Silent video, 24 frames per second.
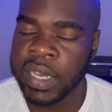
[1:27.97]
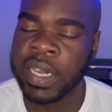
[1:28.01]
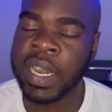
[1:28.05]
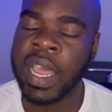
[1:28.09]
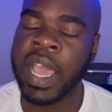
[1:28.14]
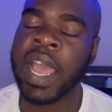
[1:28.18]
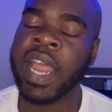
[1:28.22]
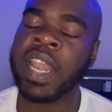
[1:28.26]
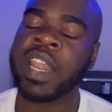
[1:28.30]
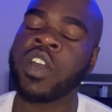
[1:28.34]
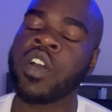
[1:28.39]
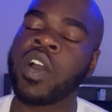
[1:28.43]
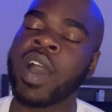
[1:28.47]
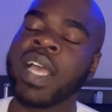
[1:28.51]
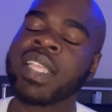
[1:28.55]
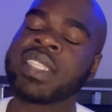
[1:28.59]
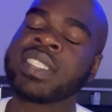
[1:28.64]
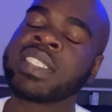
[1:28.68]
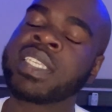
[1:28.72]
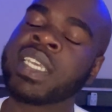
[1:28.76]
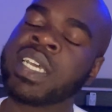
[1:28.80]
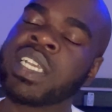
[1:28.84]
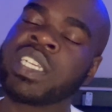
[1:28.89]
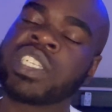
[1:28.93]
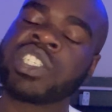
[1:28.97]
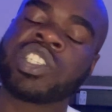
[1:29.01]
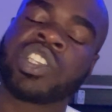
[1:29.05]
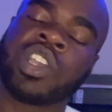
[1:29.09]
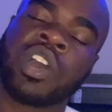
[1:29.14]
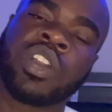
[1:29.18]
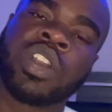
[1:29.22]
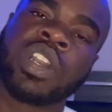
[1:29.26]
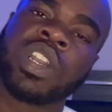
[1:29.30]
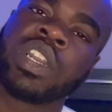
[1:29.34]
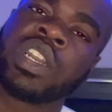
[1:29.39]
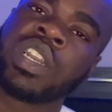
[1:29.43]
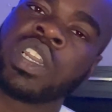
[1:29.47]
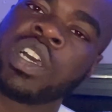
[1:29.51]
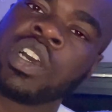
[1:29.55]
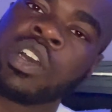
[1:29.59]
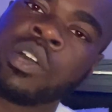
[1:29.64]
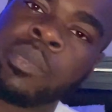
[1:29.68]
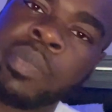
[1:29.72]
Now, I know I touched on it a little